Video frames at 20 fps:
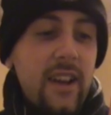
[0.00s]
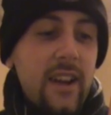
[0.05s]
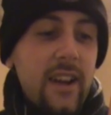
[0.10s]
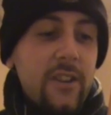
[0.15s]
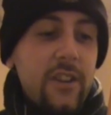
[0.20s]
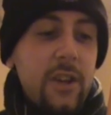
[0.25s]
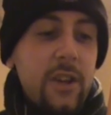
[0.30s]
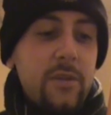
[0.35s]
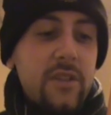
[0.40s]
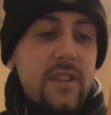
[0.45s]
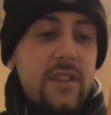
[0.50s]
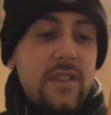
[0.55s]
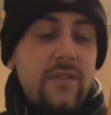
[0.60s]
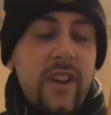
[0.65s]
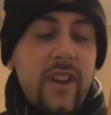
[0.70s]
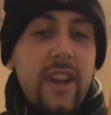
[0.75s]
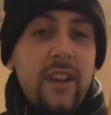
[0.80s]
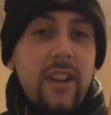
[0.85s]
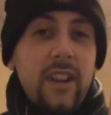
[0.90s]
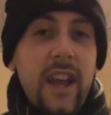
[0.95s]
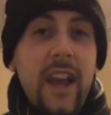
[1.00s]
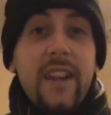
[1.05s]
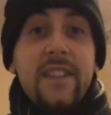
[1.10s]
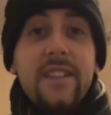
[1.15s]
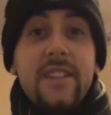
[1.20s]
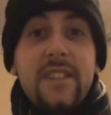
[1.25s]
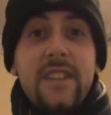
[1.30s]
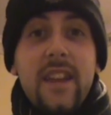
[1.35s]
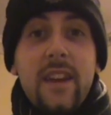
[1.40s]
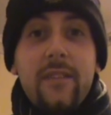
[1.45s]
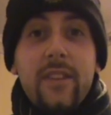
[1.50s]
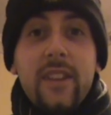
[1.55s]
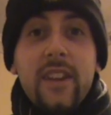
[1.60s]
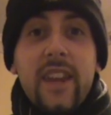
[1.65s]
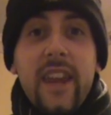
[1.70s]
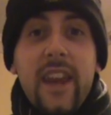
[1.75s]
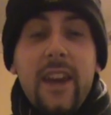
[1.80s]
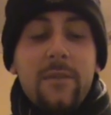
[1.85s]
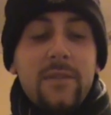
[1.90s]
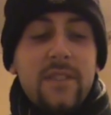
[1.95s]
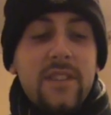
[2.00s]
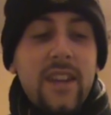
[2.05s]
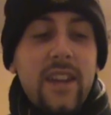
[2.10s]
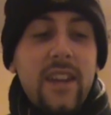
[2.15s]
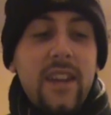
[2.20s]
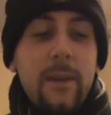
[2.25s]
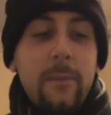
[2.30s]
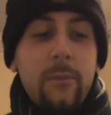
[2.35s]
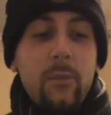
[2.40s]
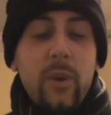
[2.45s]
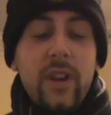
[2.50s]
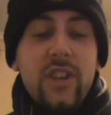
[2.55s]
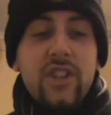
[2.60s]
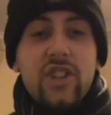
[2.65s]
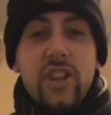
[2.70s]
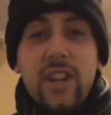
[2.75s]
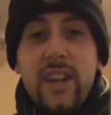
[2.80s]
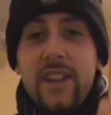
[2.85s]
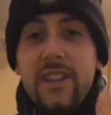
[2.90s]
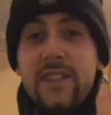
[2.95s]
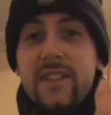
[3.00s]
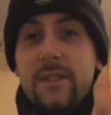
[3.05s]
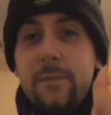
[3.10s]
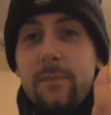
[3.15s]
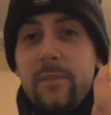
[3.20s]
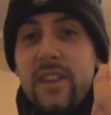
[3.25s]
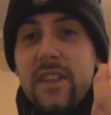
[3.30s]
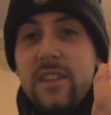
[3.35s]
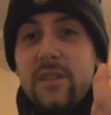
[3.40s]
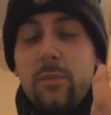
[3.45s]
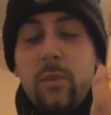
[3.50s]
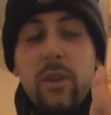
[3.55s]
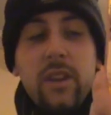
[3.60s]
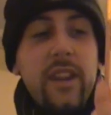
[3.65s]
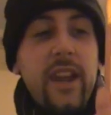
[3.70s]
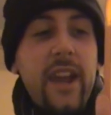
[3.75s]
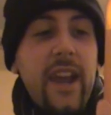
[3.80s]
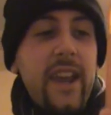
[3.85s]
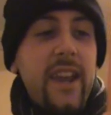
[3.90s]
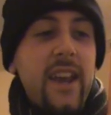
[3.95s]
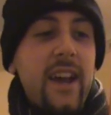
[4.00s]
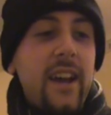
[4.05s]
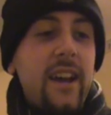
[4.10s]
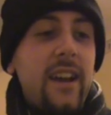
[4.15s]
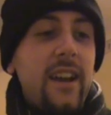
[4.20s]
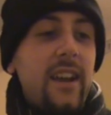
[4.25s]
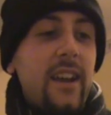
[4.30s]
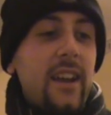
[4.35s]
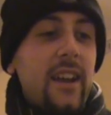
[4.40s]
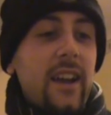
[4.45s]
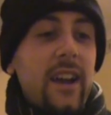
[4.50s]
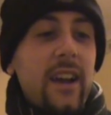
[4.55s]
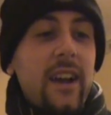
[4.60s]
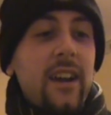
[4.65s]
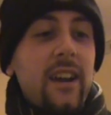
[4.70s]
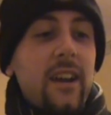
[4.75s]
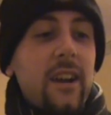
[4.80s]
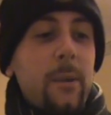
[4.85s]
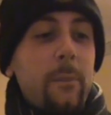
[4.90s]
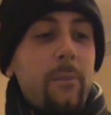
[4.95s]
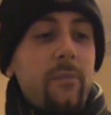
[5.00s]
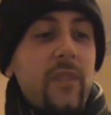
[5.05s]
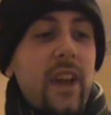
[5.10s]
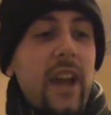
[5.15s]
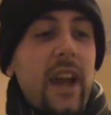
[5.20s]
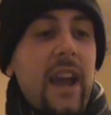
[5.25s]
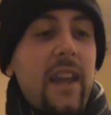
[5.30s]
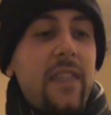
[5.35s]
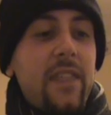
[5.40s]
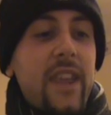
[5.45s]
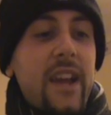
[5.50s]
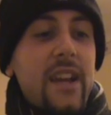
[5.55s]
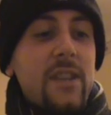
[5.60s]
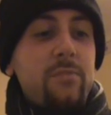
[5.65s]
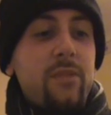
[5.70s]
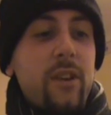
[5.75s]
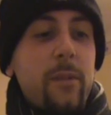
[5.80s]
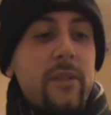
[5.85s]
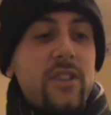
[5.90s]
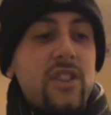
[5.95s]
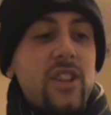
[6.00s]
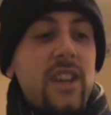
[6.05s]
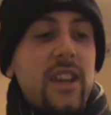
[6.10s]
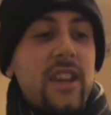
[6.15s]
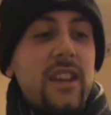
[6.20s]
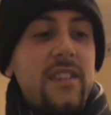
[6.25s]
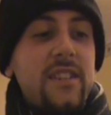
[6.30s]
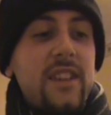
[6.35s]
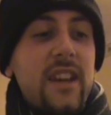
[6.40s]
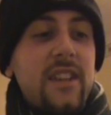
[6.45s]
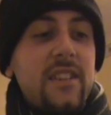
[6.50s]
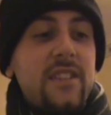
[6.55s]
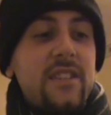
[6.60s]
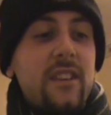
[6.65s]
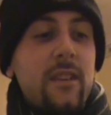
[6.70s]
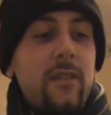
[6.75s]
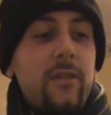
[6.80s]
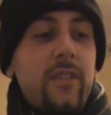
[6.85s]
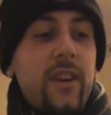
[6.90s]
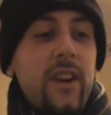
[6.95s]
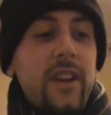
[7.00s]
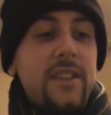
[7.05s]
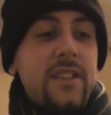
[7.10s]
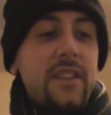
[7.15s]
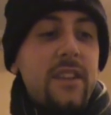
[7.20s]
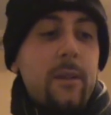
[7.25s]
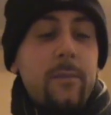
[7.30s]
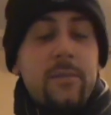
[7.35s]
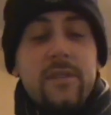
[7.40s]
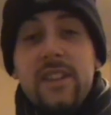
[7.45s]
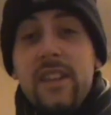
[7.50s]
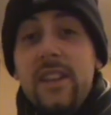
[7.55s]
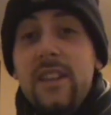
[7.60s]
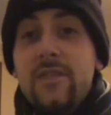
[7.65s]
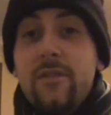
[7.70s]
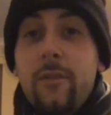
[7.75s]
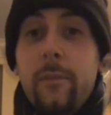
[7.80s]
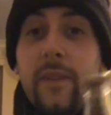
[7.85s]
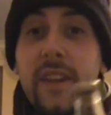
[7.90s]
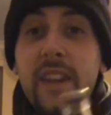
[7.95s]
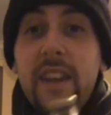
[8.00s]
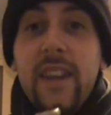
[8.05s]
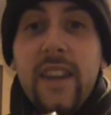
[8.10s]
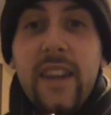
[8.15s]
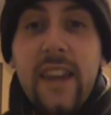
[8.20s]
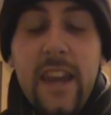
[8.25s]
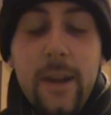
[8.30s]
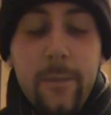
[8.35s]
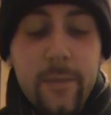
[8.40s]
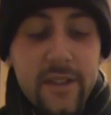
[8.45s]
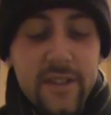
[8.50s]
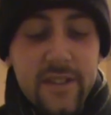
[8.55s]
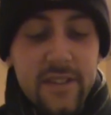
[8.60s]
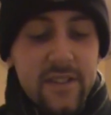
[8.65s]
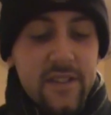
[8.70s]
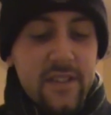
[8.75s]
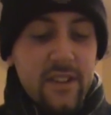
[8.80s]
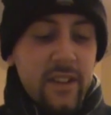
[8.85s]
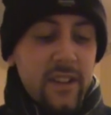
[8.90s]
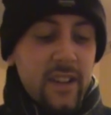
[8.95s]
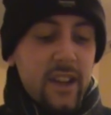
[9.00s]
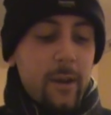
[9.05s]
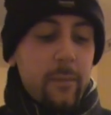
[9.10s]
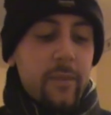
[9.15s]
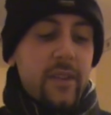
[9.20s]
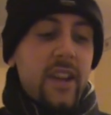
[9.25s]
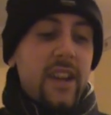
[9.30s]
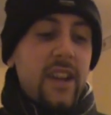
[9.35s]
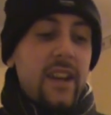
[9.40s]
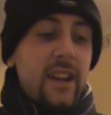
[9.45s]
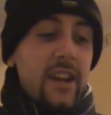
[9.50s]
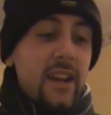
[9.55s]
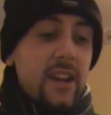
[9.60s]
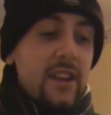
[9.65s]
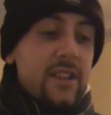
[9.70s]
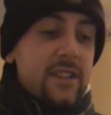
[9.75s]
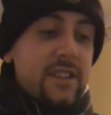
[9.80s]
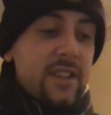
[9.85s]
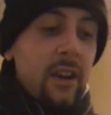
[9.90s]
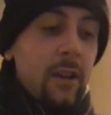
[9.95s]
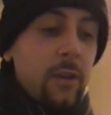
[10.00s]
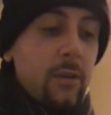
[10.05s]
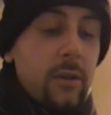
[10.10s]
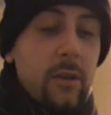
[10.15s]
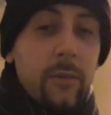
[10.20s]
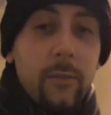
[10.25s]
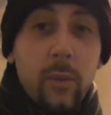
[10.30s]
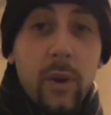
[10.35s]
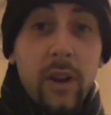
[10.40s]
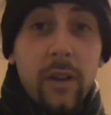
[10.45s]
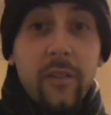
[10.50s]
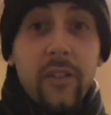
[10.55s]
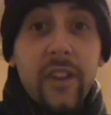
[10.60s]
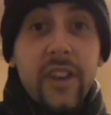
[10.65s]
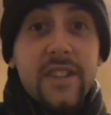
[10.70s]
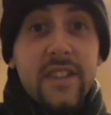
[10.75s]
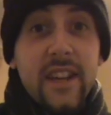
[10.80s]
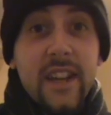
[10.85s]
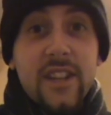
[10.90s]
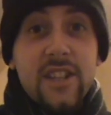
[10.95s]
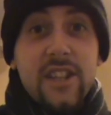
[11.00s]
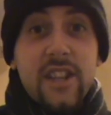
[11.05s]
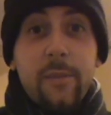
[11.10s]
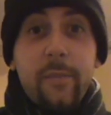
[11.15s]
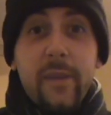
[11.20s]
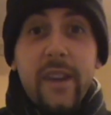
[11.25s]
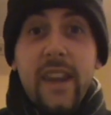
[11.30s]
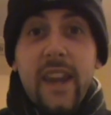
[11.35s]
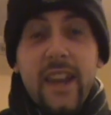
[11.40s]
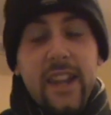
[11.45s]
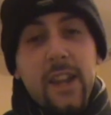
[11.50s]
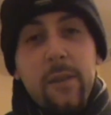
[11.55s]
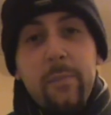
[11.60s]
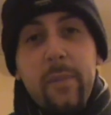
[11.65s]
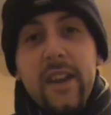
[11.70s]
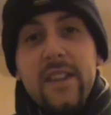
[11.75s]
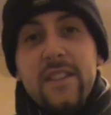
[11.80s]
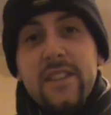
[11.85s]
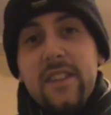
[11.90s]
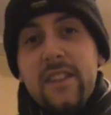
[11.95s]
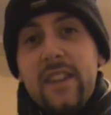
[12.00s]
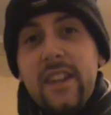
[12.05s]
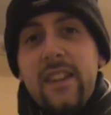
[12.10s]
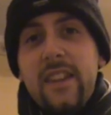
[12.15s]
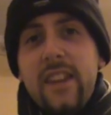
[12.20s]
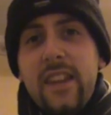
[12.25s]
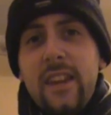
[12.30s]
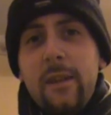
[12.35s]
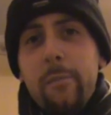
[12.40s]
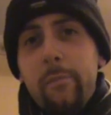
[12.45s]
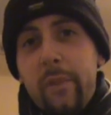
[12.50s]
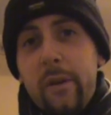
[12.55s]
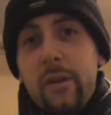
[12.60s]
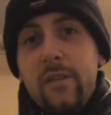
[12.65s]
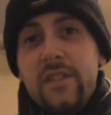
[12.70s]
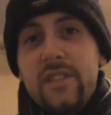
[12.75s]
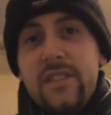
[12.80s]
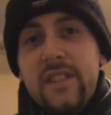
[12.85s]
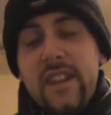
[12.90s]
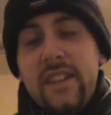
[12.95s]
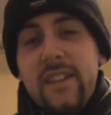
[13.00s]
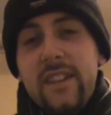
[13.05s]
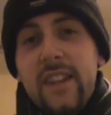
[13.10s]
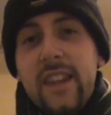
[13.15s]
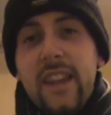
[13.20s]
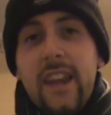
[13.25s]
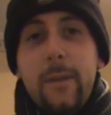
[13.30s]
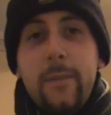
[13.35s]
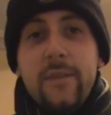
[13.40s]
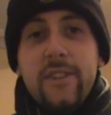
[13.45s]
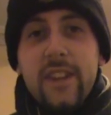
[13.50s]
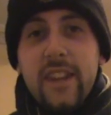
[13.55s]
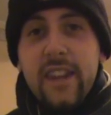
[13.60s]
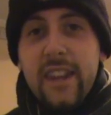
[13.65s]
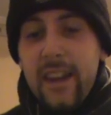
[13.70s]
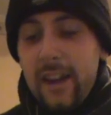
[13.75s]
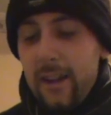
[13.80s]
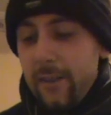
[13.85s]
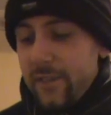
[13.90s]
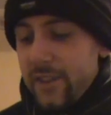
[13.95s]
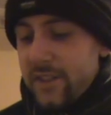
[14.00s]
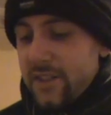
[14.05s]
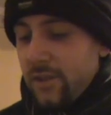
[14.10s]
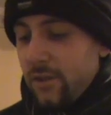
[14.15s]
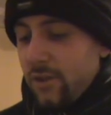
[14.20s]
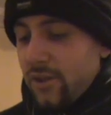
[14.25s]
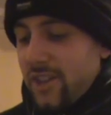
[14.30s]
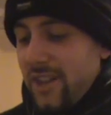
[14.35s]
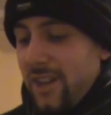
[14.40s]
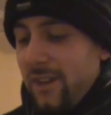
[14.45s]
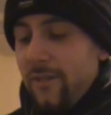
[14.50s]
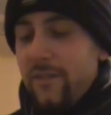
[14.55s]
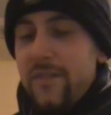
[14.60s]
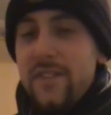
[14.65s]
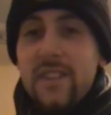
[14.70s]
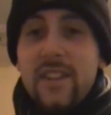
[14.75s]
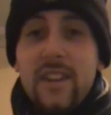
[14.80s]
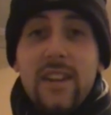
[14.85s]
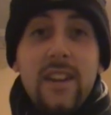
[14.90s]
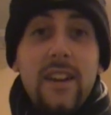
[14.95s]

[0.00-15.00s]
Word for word: Newtons Vale, and Devon County, which is this one here. Um, and that's pretty much it. Contains sulfites, and obviously it's from the Gaymers Cider Company. So, will this actually be any better than the bog standard Gaymers you can get off the store shelves?